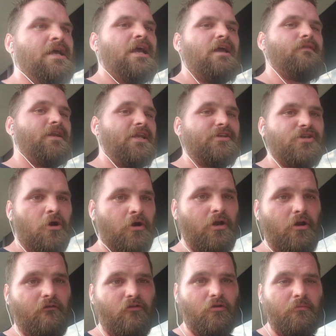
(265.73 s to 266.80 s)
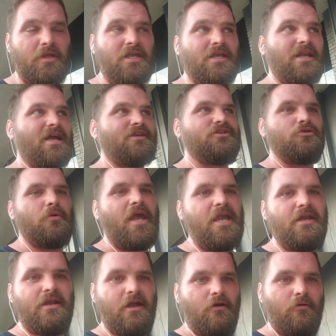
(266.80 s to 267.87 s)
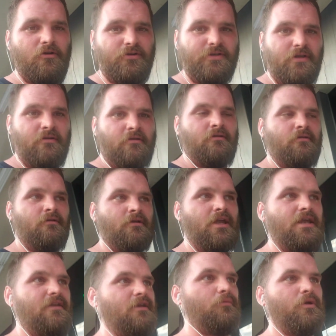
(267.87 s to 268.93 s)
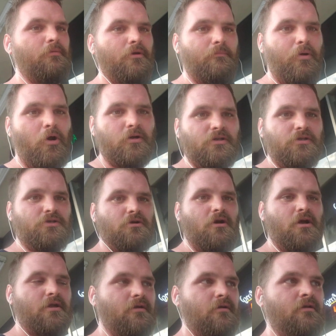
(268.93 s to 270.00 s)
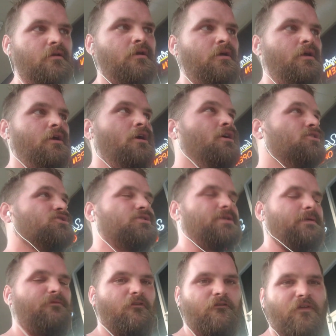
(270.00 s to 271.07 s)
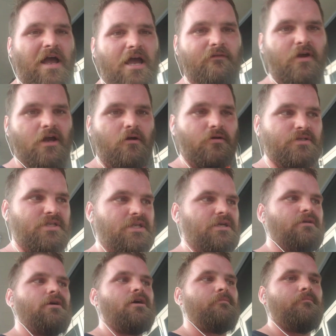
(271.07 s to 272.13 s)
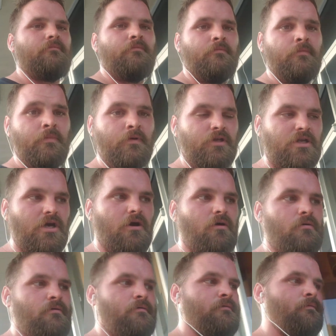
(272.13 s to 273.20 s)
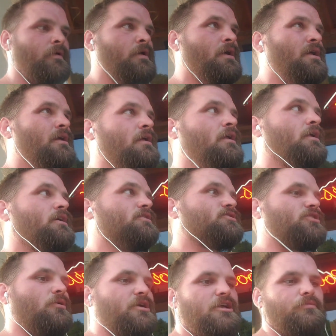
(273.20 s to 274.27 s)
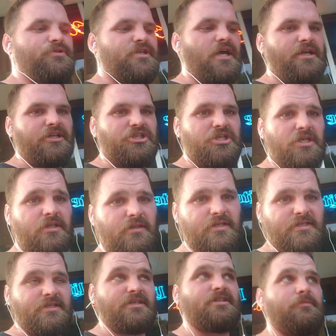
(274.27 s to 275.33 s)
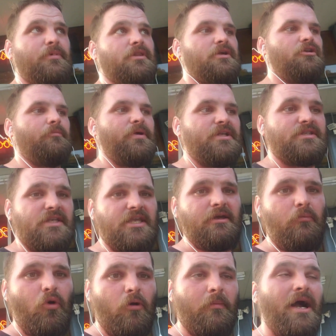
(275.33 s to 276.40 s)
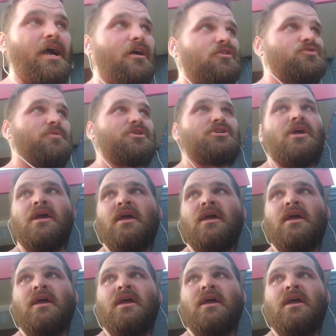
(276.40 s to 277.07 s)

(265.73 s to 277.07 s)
and then he'd turn it over to me, and I'd do 8 hours. And then we would park the truck, sleep for 5 hours, get up, go. So he was kind of cheating the system a little bit to get more miles, which